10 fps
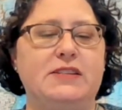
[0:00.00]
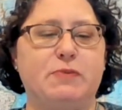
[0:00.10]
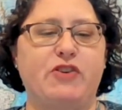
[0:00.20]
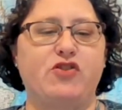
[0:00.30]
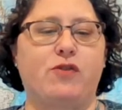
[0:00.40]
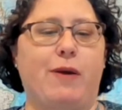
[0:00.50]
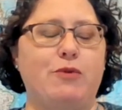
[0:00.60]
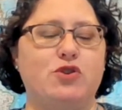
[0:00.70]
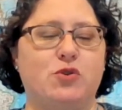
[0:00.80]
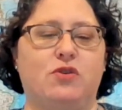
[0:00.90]
Special
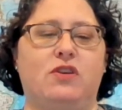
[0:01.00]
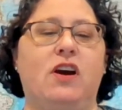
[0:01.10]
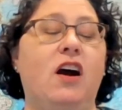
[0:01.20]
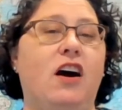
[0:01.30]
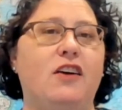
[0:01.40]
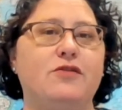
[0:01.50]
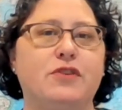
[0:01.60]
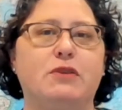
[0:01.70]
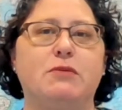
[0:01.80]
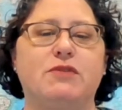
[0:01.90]
Rapporteur on
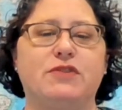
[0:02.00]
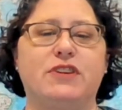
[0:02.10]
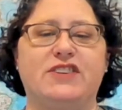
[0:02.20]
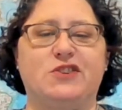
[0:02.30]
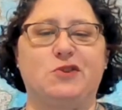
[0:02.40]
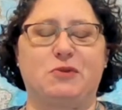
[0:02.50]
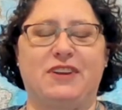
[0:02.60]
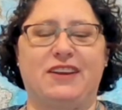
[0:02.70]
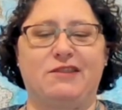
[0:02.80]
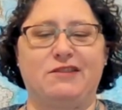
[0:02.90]
Freedom of Religion or
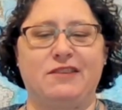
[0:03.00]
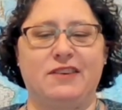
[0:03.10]
Belief.